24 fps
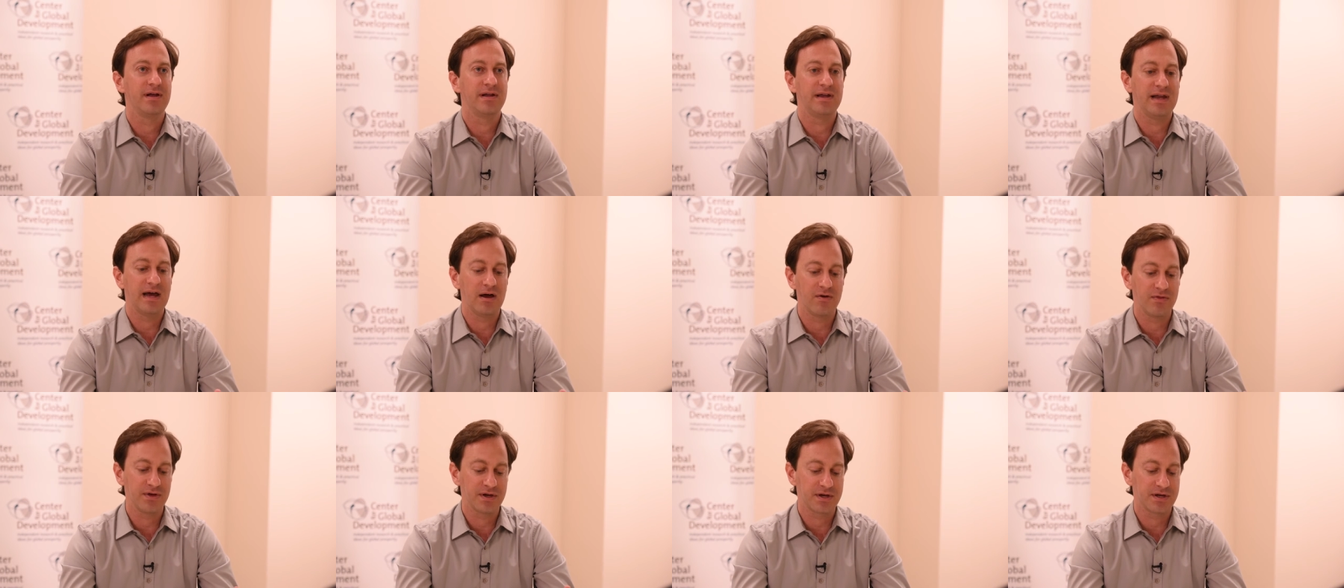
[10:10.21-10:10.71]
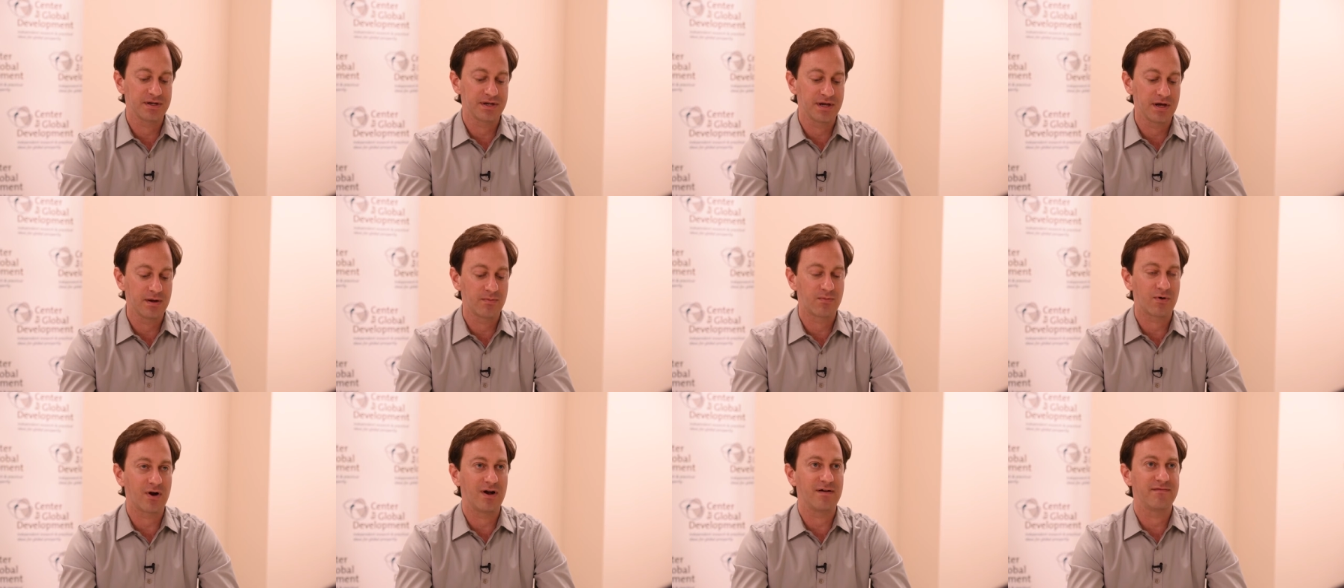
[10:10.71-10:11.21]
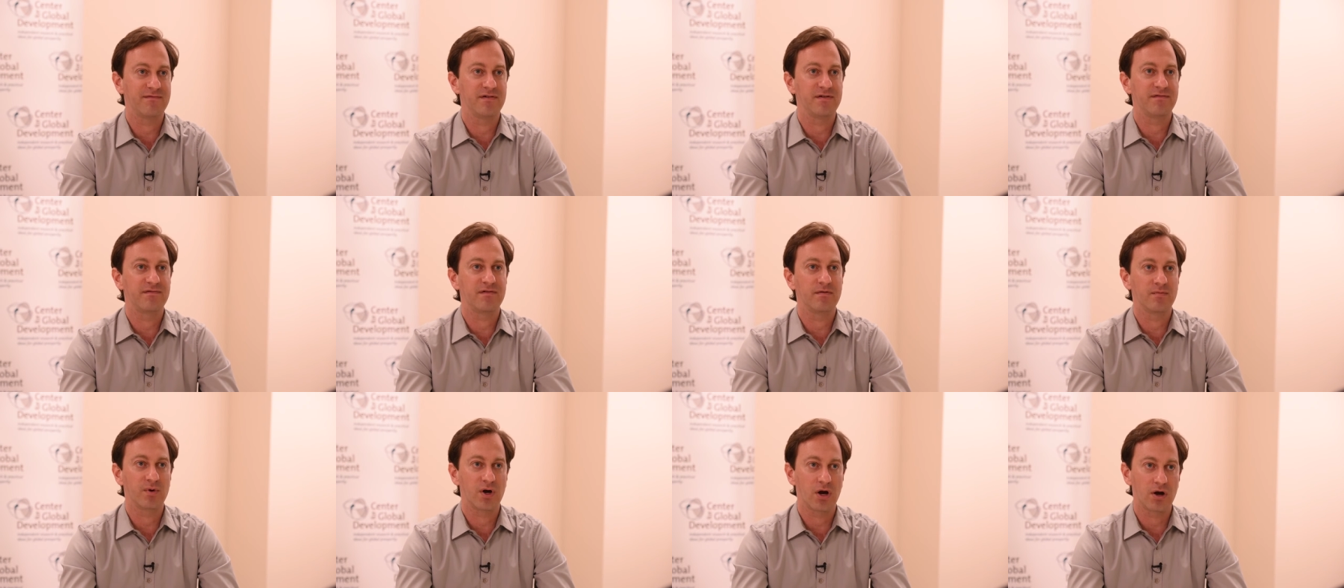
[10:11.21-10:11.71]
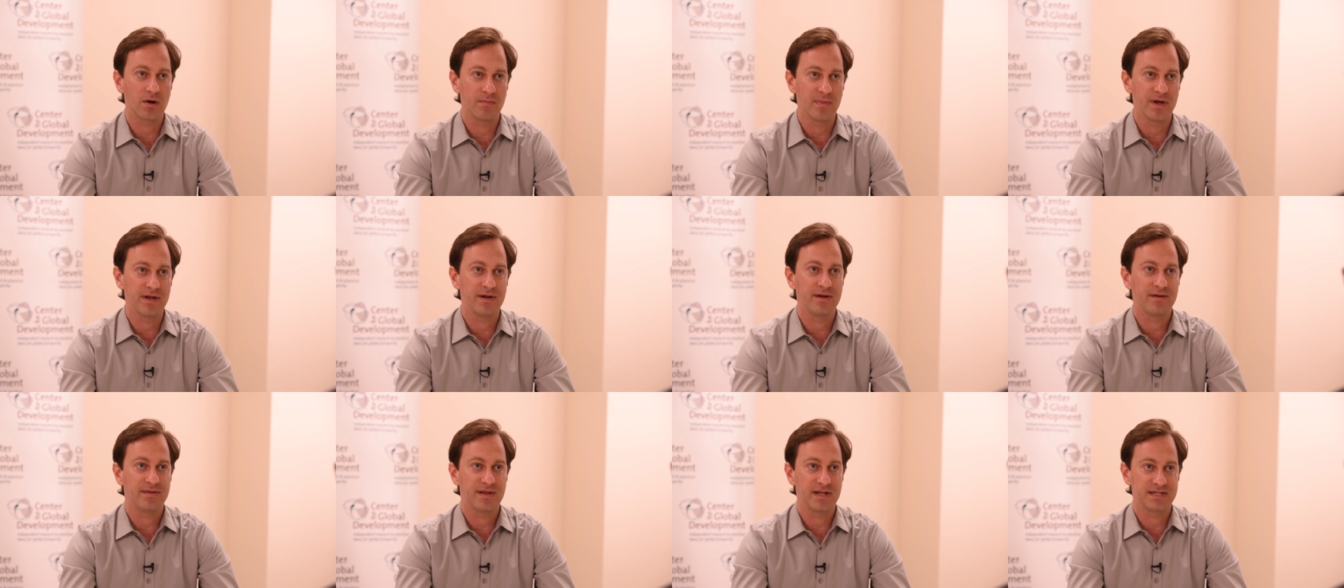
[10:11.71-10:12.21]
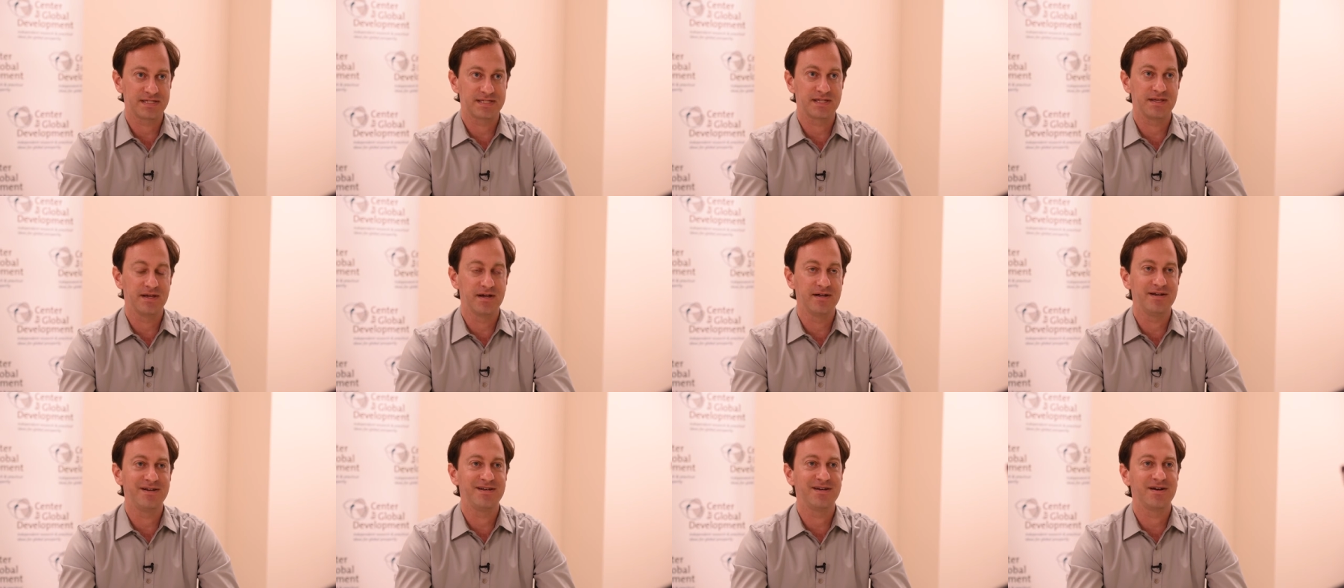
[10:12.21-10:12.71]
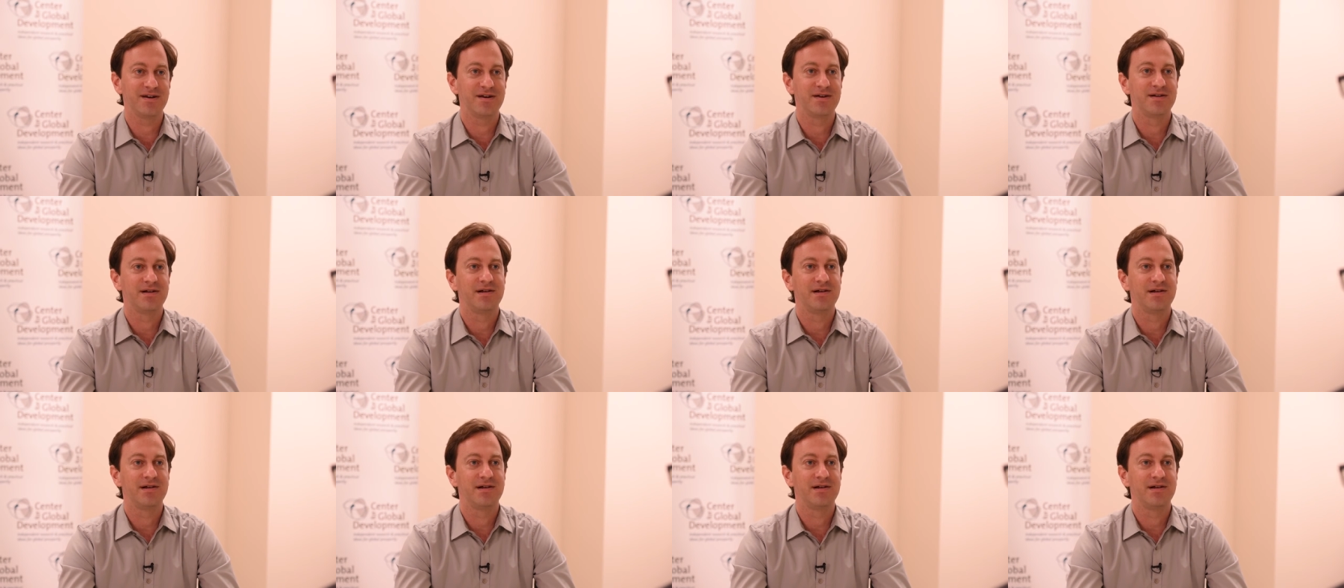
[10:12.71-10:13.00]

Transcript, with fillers: now they could get profit from carbon. That's the idea.